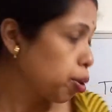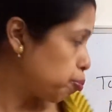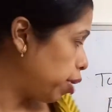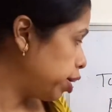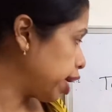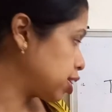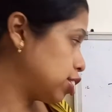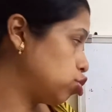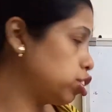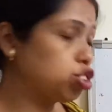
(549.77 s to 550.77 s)
But
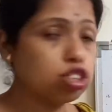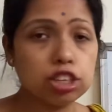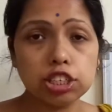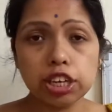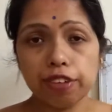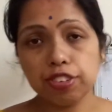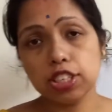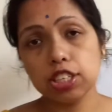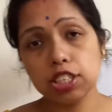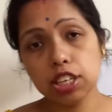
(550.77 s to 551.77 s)
exciton dissociation
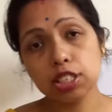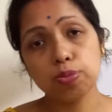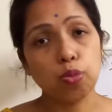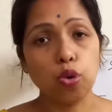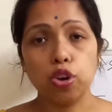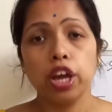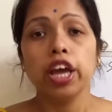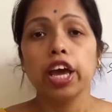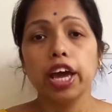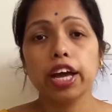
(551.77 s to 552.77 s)
efficiency is more
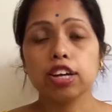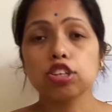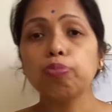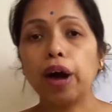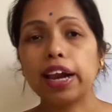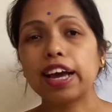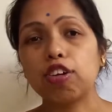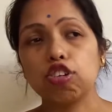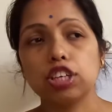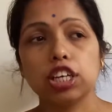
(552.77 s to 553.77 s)
in case of bulk
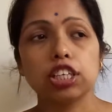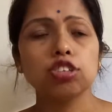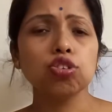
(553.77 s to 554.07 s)
heterojunction.